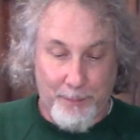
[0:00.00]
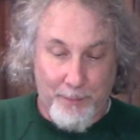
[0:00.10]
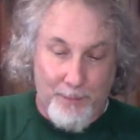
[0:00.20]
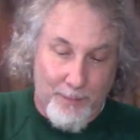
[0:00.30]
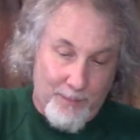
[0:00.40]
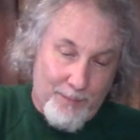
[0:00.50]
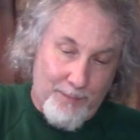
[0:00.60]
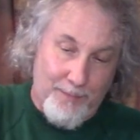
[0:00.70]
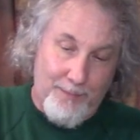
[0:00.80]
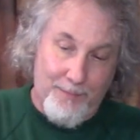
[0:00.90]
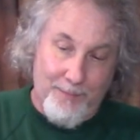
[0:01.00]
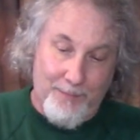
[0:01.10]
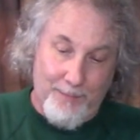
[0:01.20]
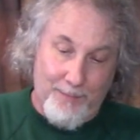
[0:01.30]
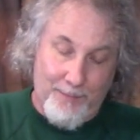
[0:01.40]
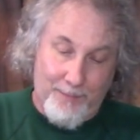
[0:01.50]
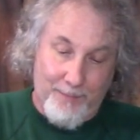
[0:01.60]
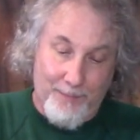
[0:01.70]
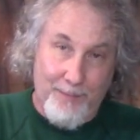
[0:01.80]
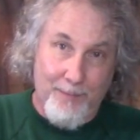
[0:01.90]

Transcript: No one is speaking in this clip.